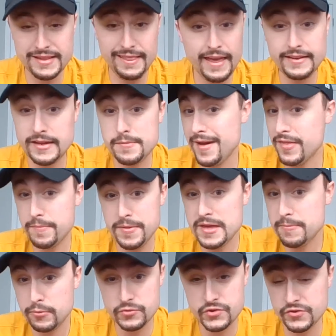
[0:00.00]
elected by the
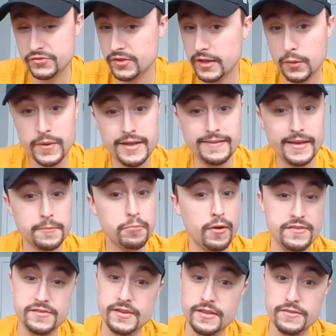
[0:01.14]
people, just like we elect
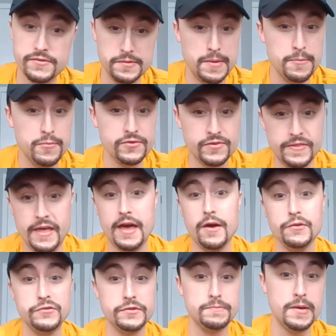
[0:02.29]
presidents and members of the
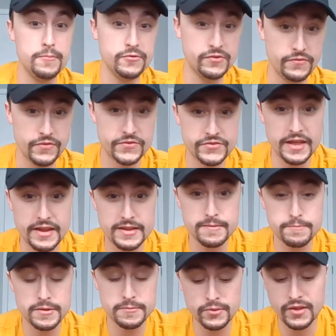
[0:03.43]
House and members of the Senate
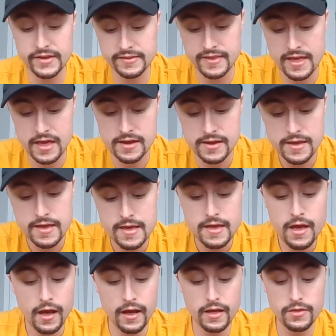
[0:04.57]
and people like that.
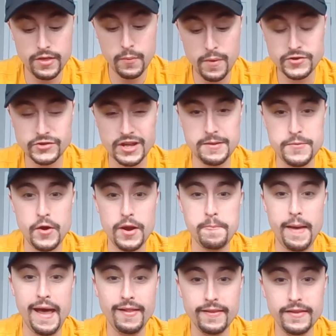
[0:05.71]
They were actually going to be on a
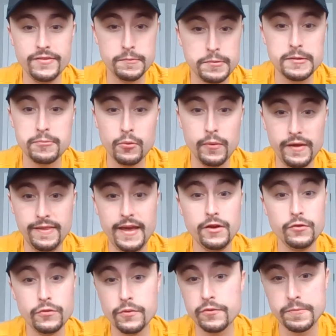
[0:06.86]
ballot, and the people would
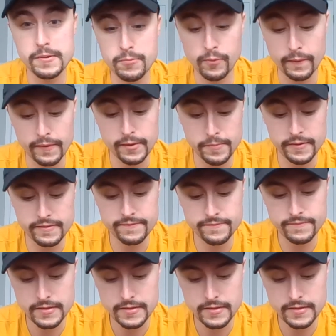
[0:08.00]
elect who those people were going to be.